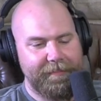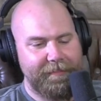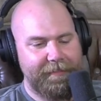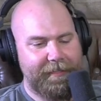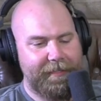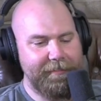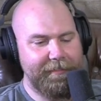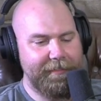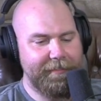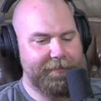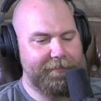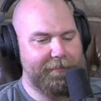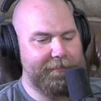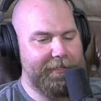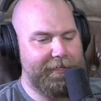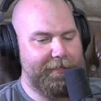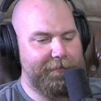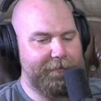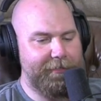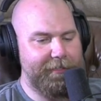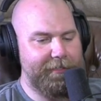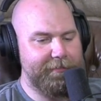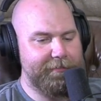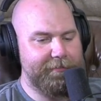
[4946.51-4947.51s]
I like going
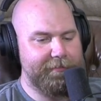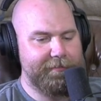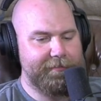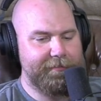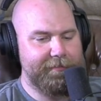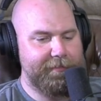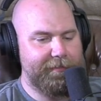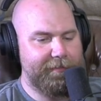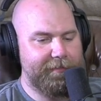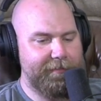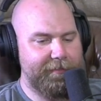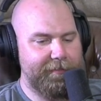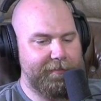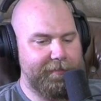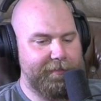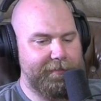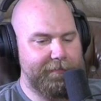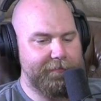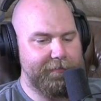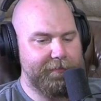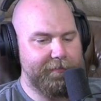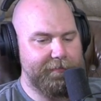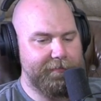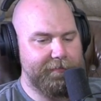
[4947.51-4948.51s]
out west. I
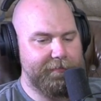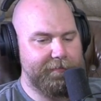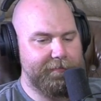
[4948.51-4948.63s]
love it.